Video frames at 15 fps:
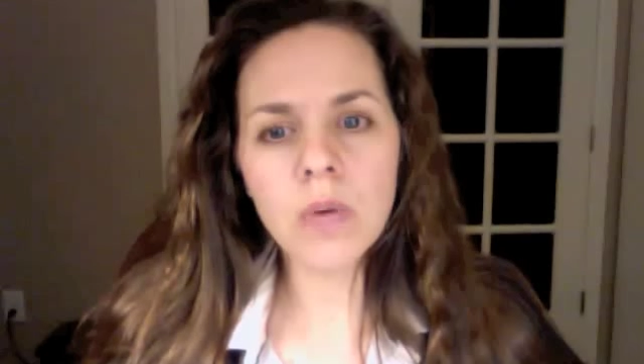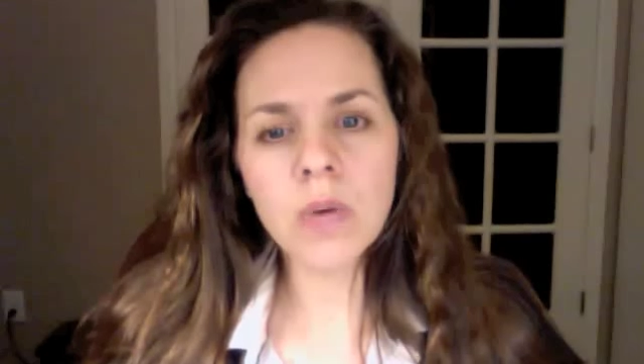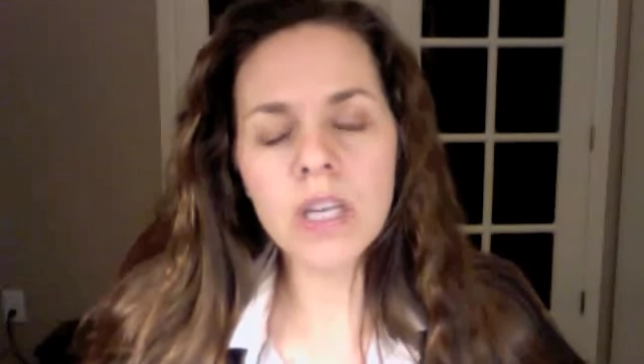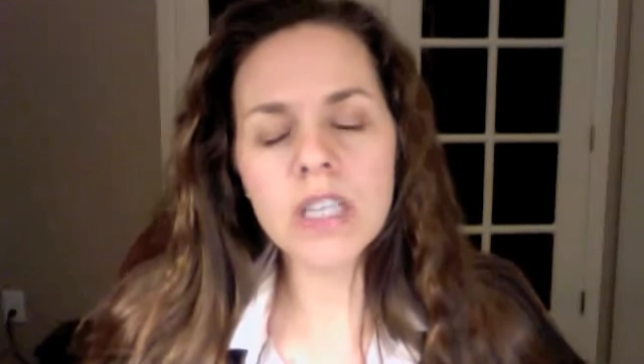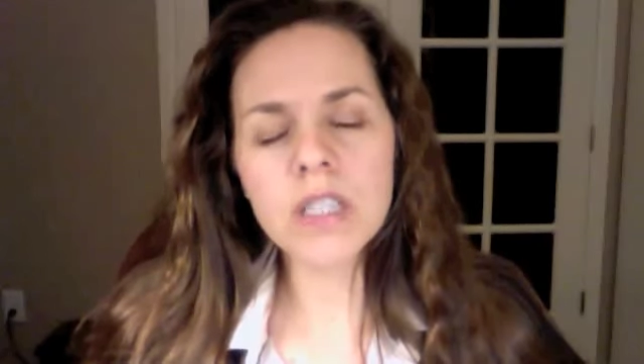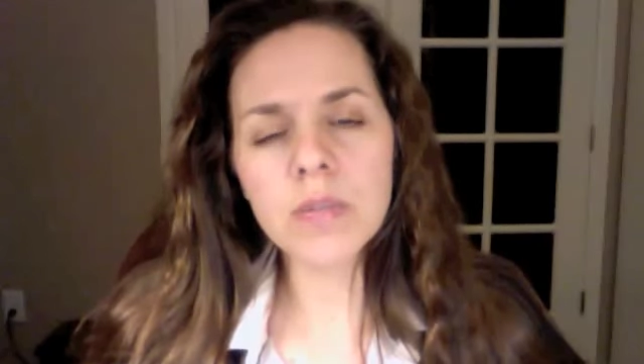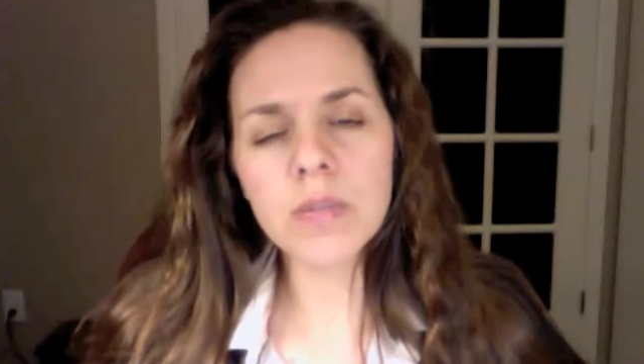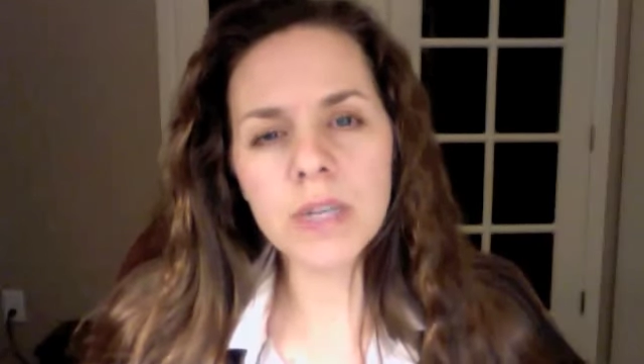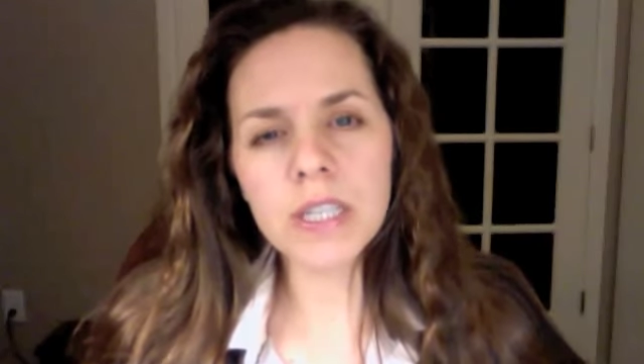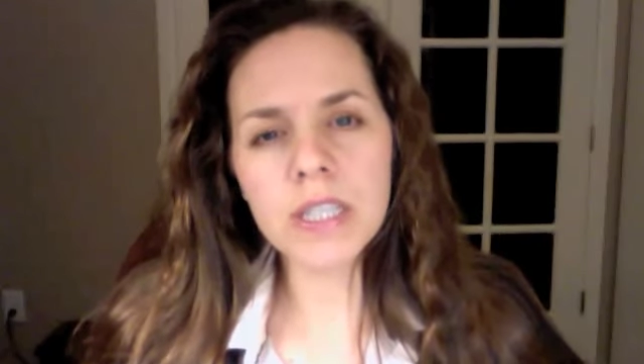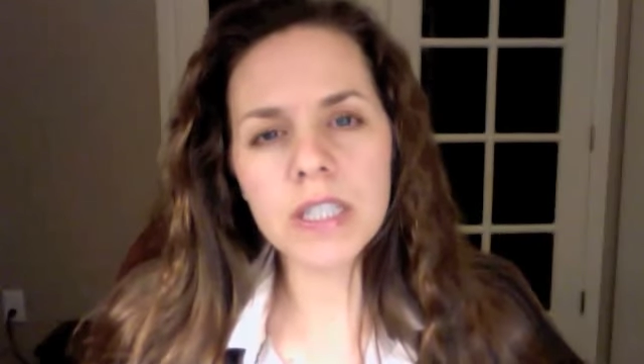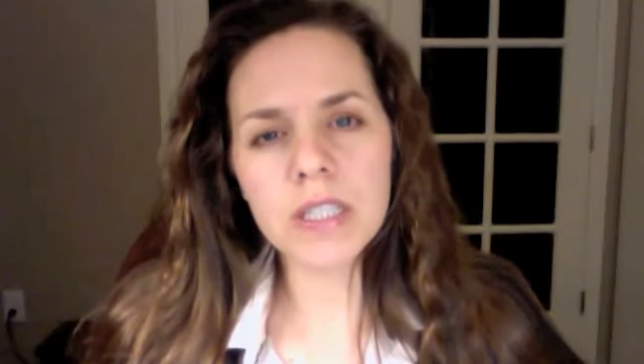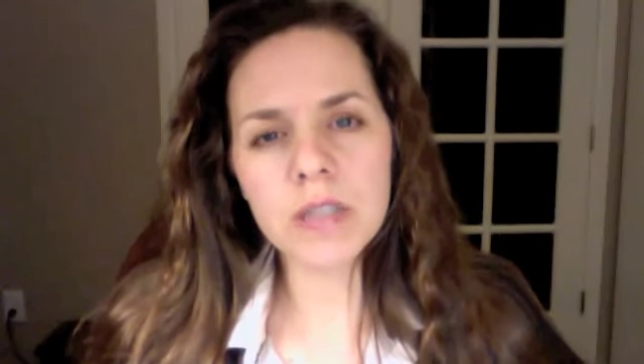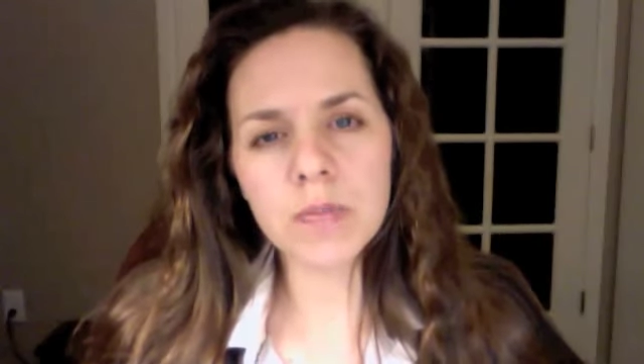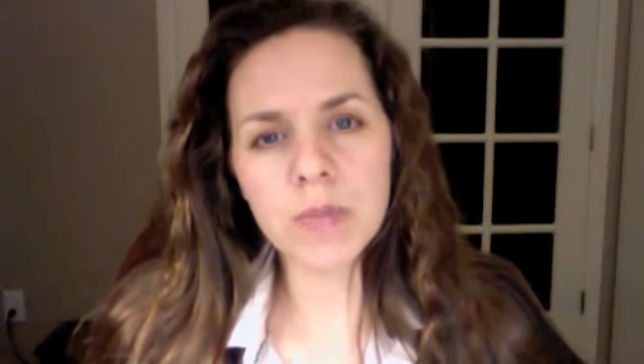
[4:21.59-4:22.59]
We
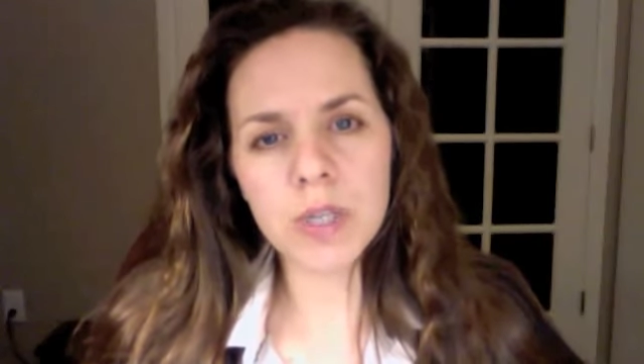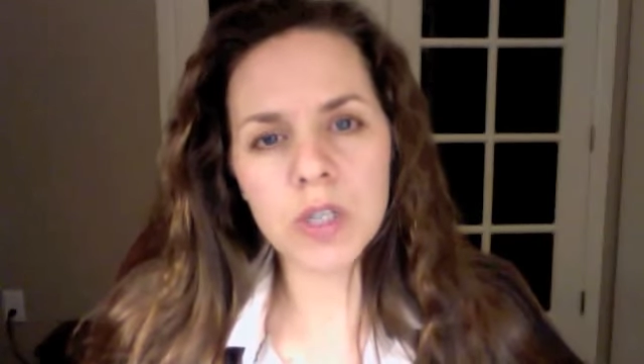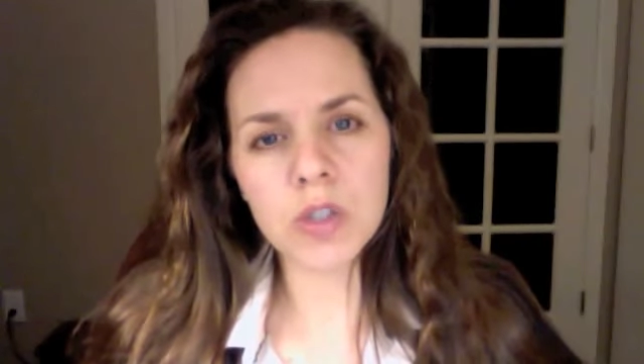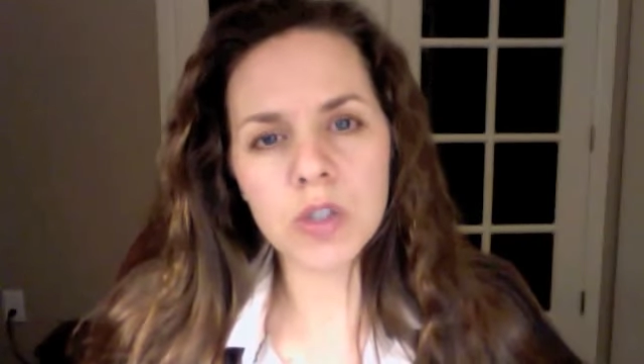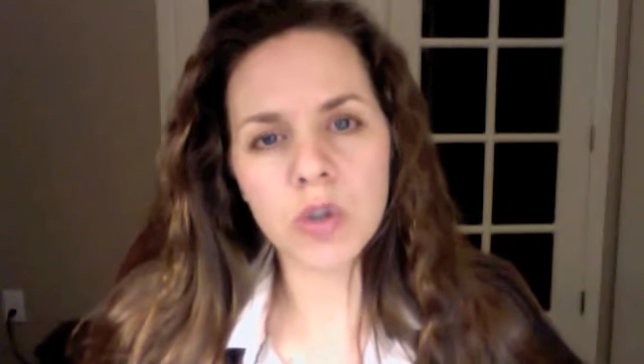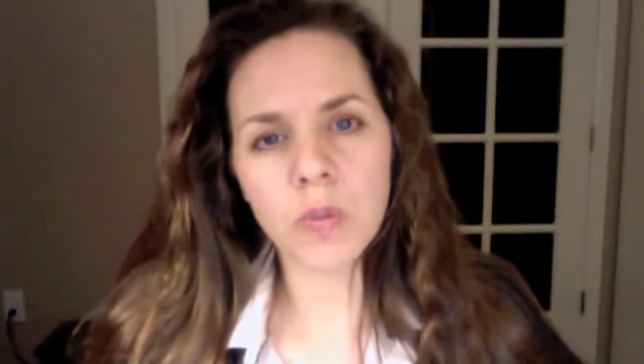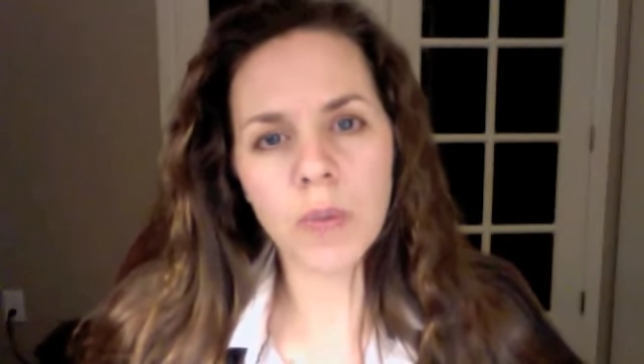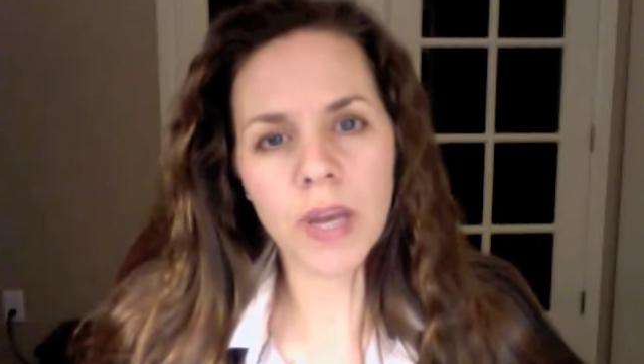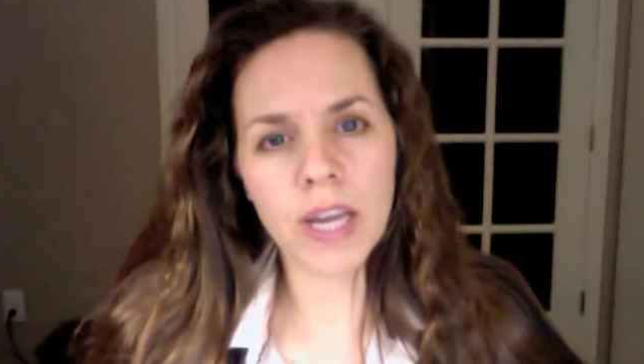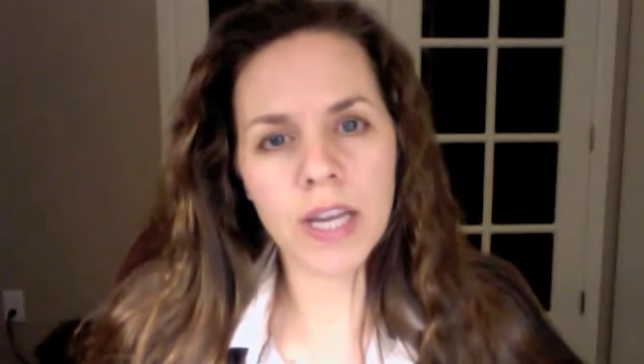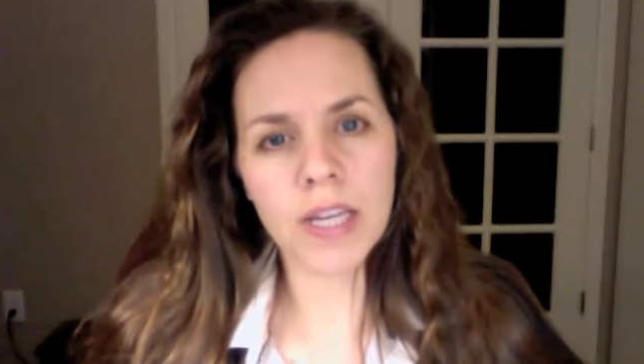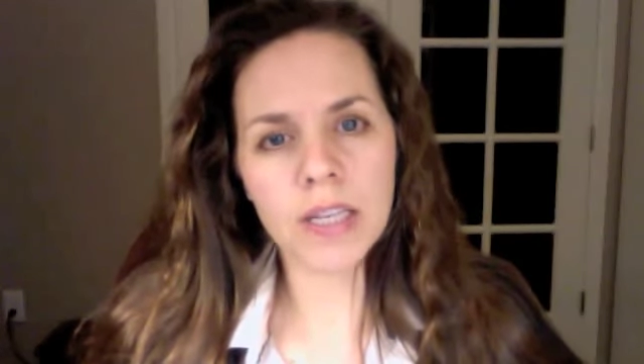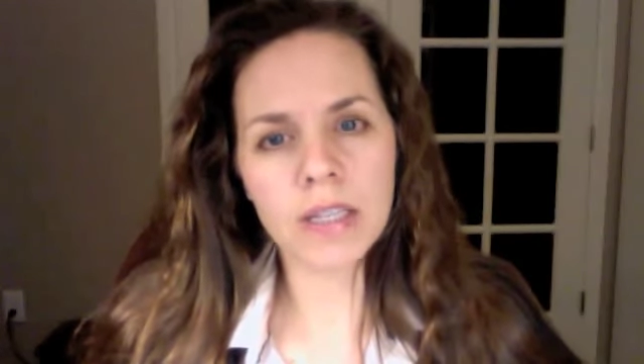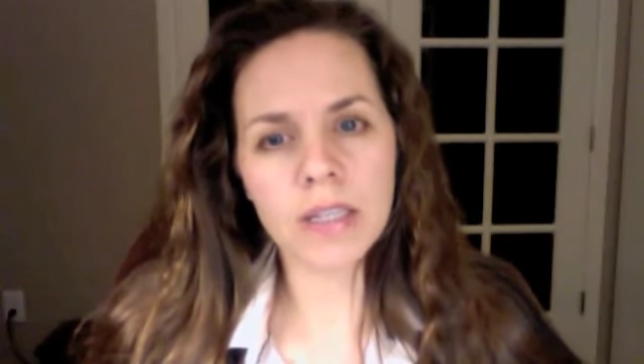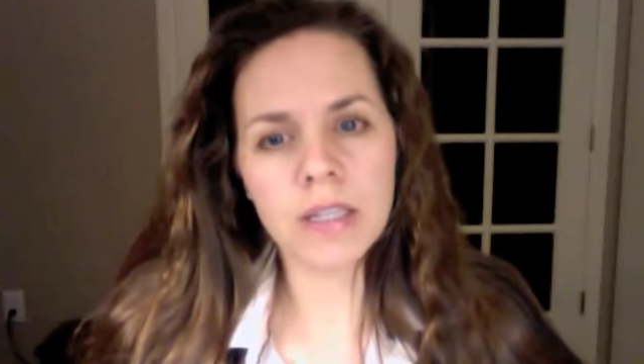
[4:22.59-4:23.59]
experience spiritual
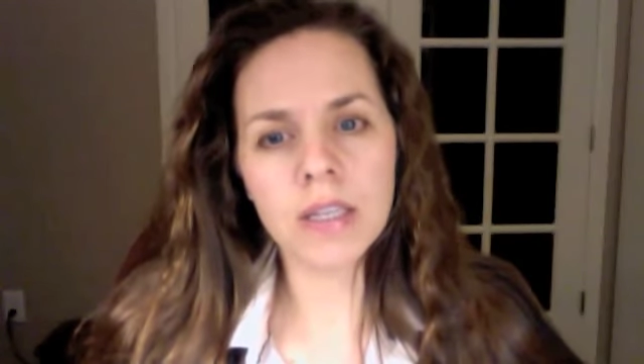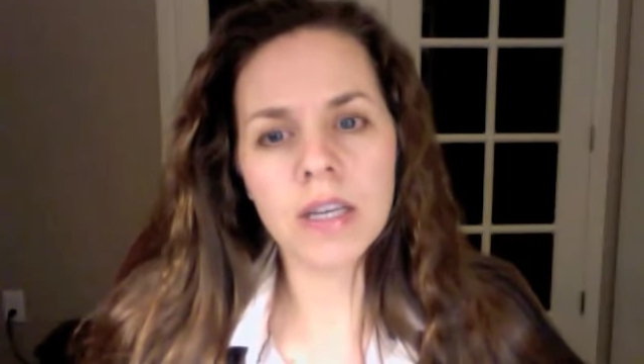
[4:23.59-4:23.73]
pain.